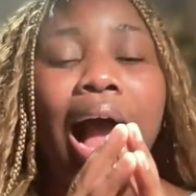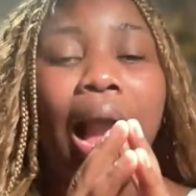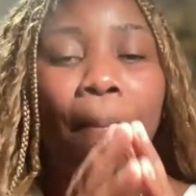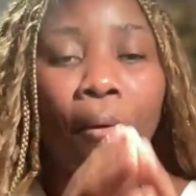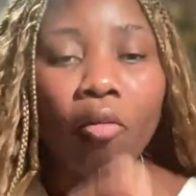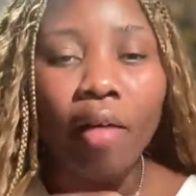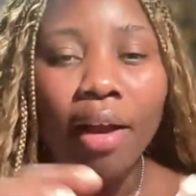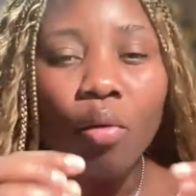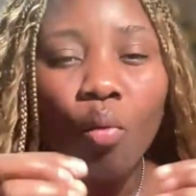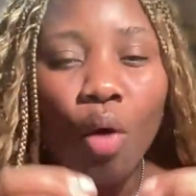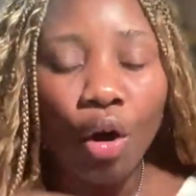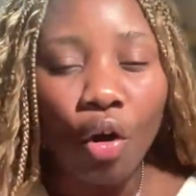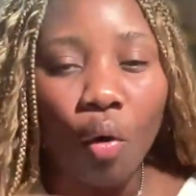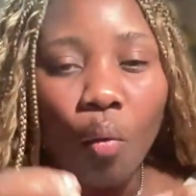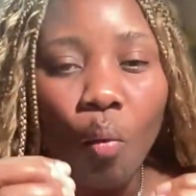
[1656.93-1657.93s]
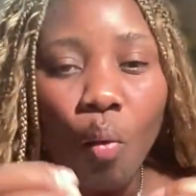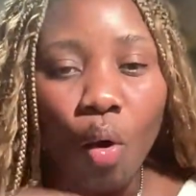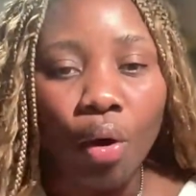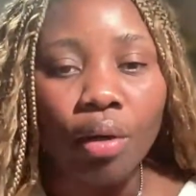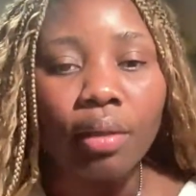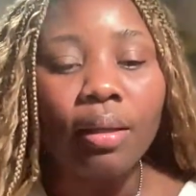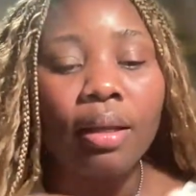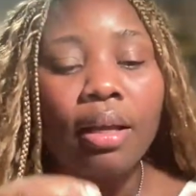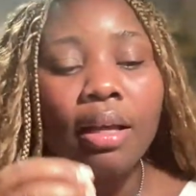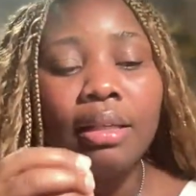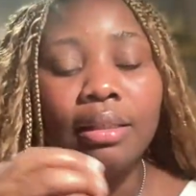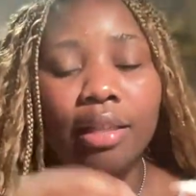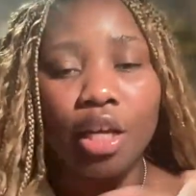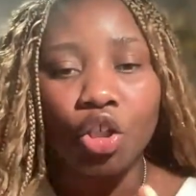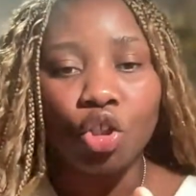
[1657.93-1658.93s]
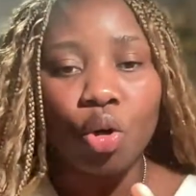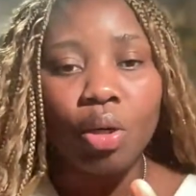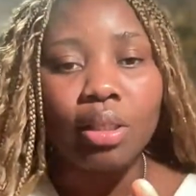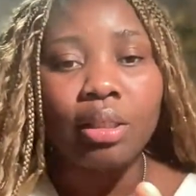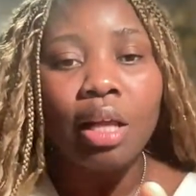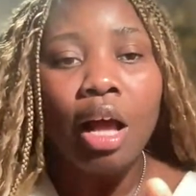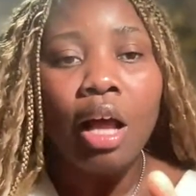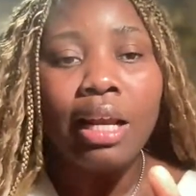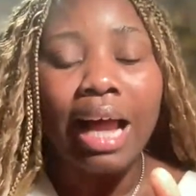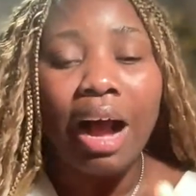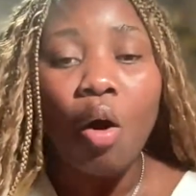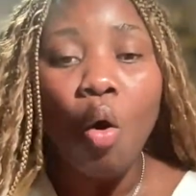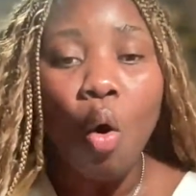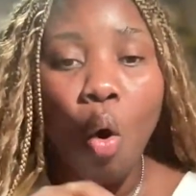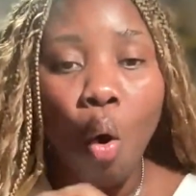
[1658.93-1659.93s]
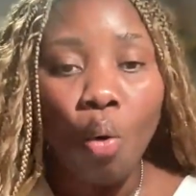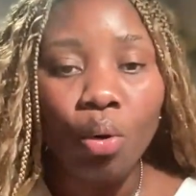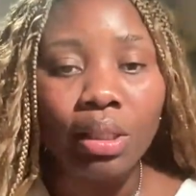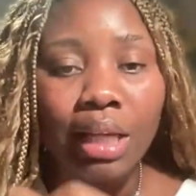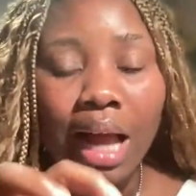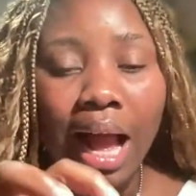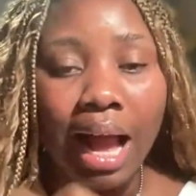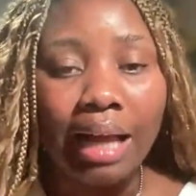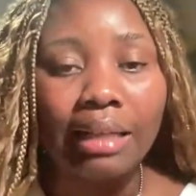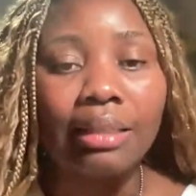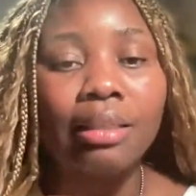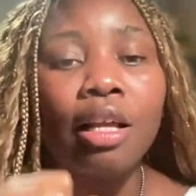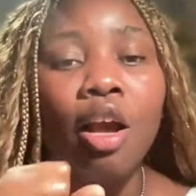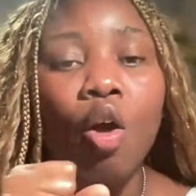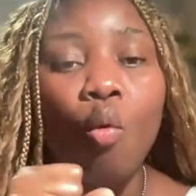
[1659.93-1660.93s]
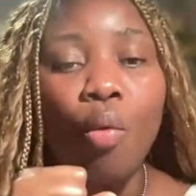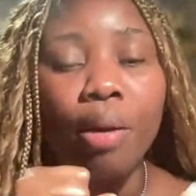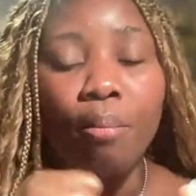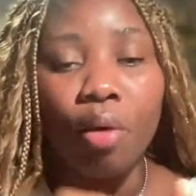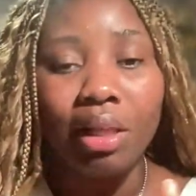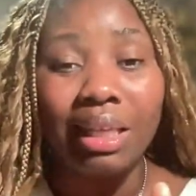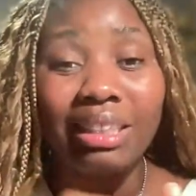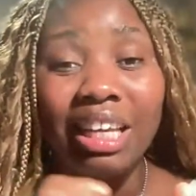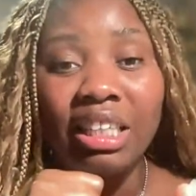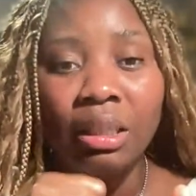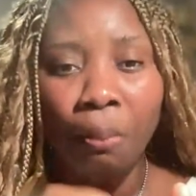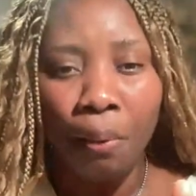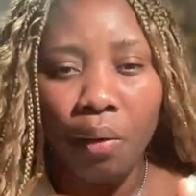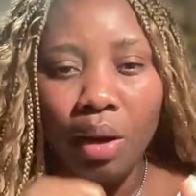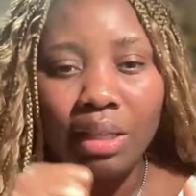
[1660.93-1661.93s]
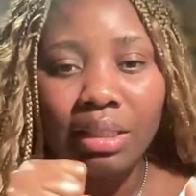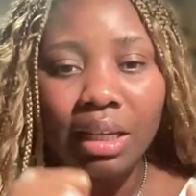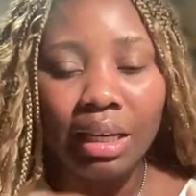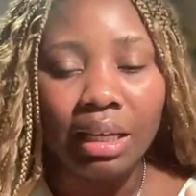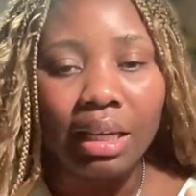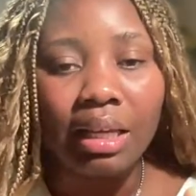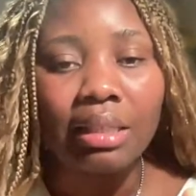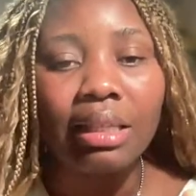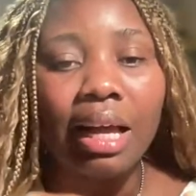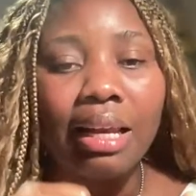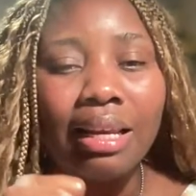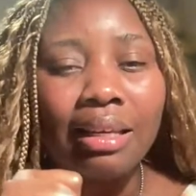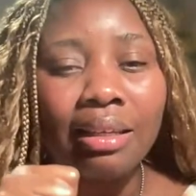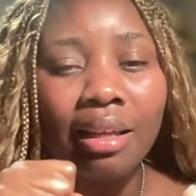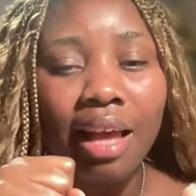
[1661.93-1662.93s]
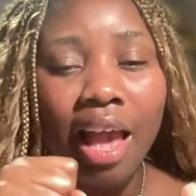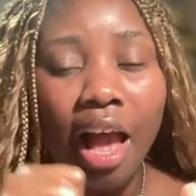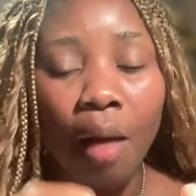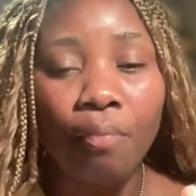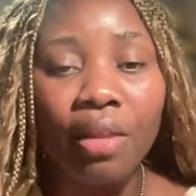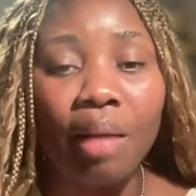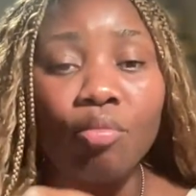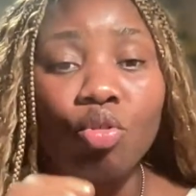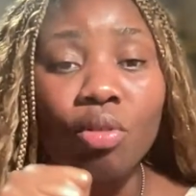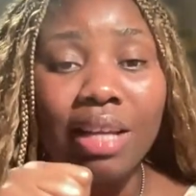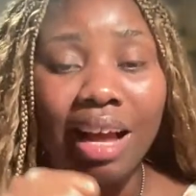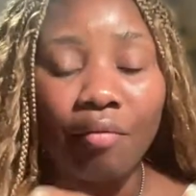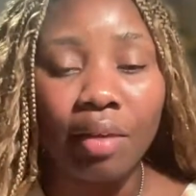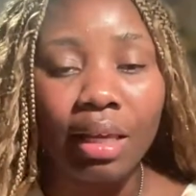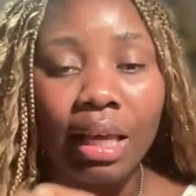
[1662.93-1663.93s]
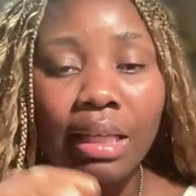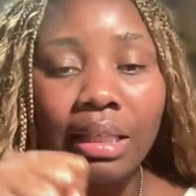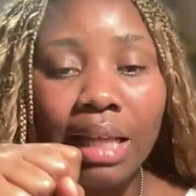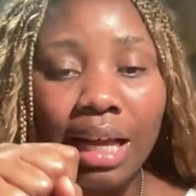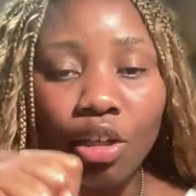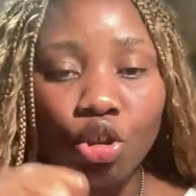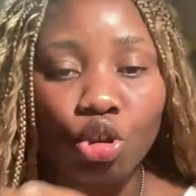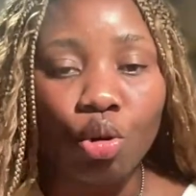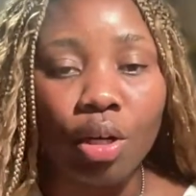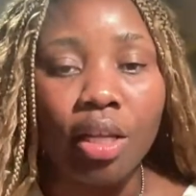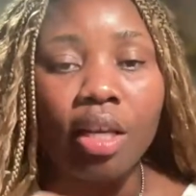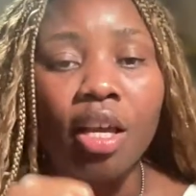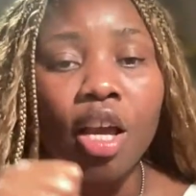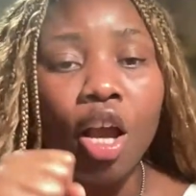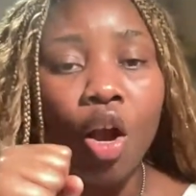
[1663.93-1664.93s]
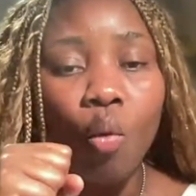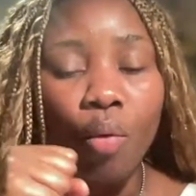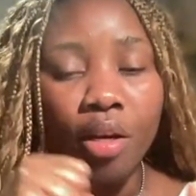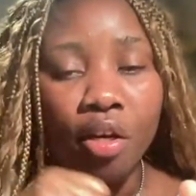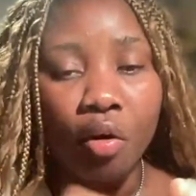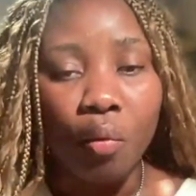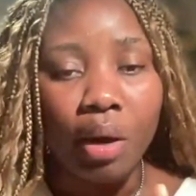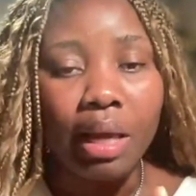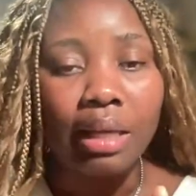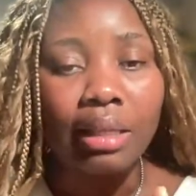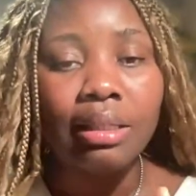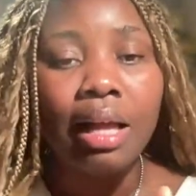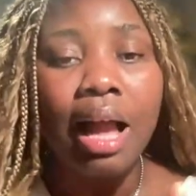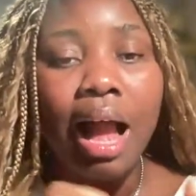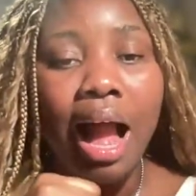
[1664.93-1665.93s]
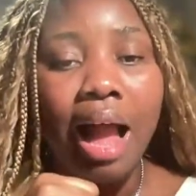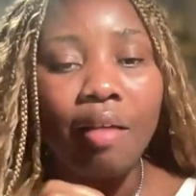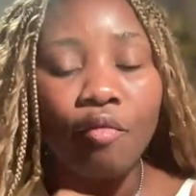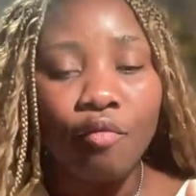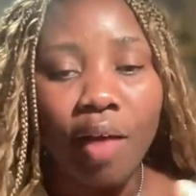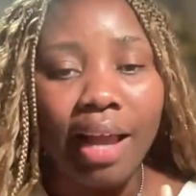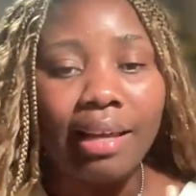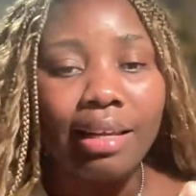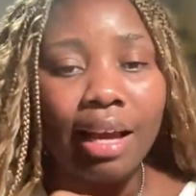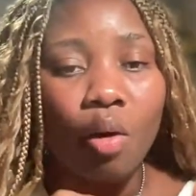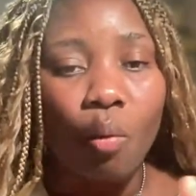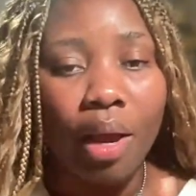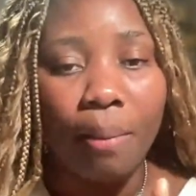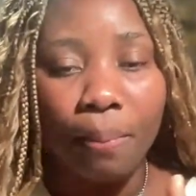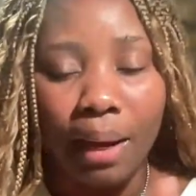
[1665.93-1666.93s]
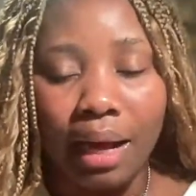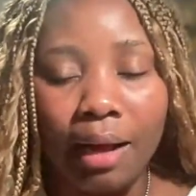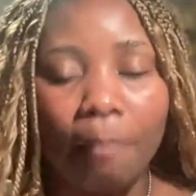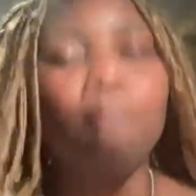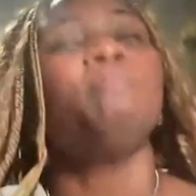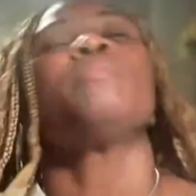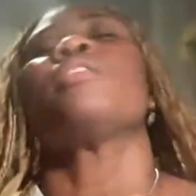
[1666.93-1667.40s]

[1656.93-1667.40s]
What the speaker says: I provide one-on-one sessions that hold hands with mothers experiencing this and help them to navigate that journey with grace and find their way back.